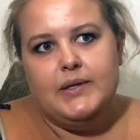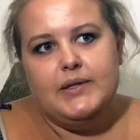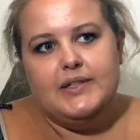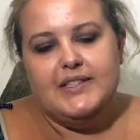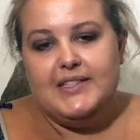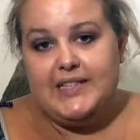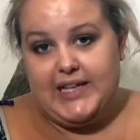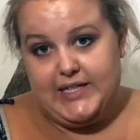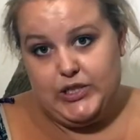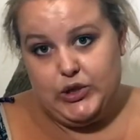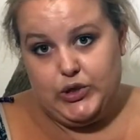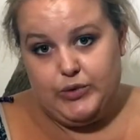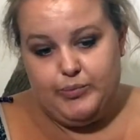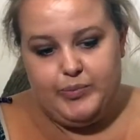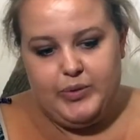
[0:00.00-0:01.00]

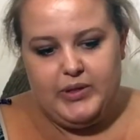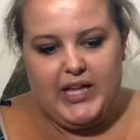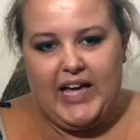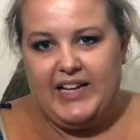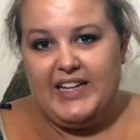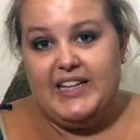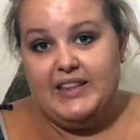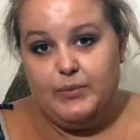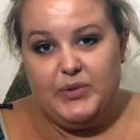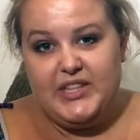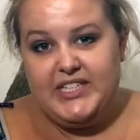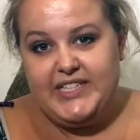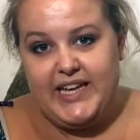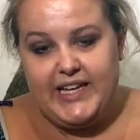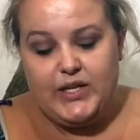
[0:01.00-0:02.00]
setup, like with the
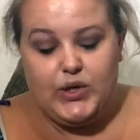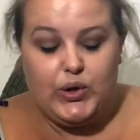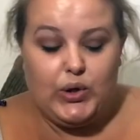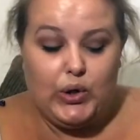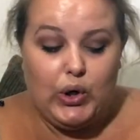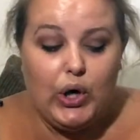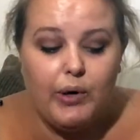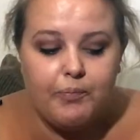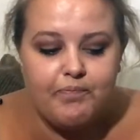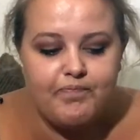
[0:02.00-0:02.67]
decor,